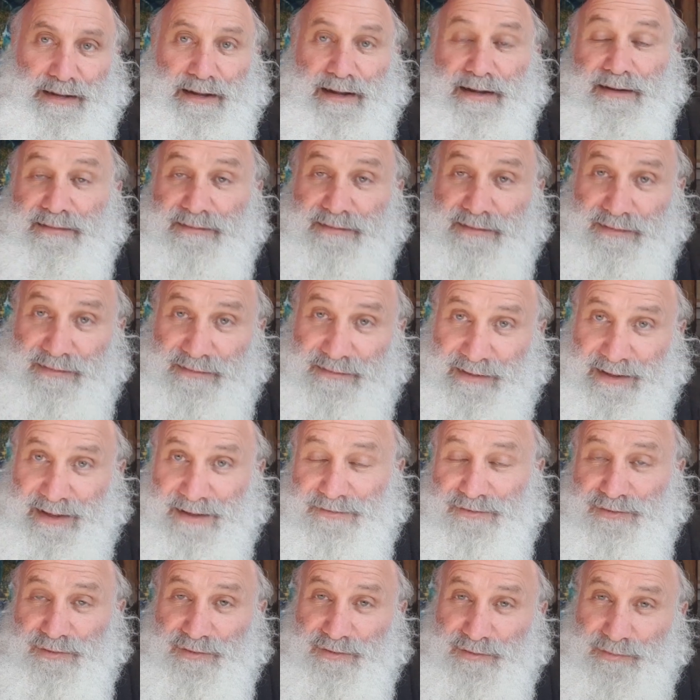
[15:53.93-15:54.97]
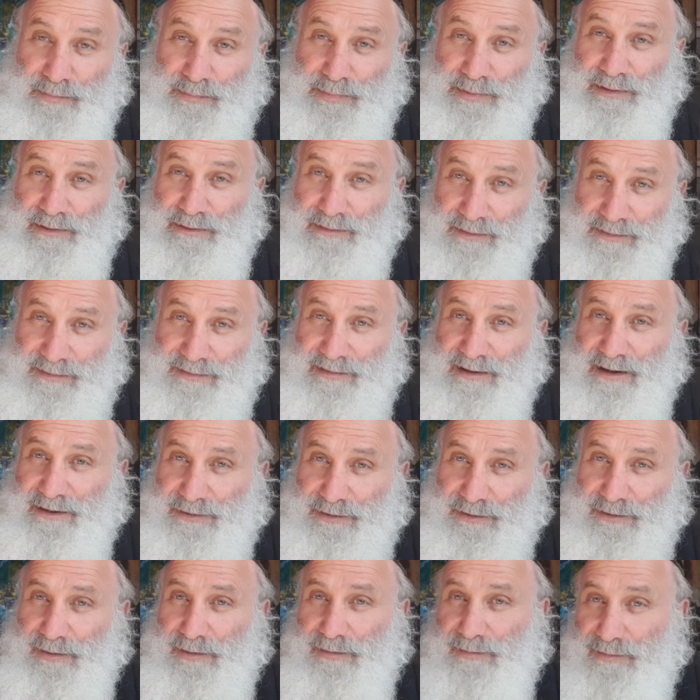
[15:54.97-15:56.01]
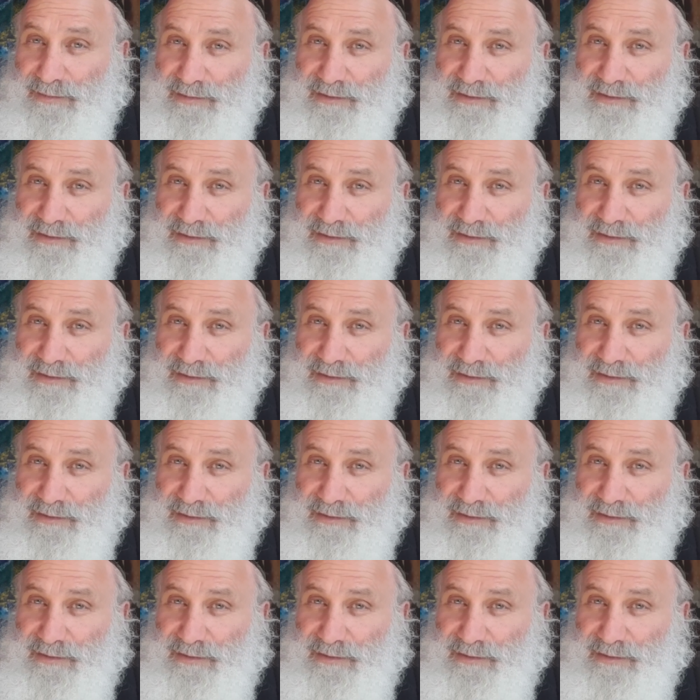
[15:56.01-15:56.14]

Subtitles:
It's the statues you build inside your own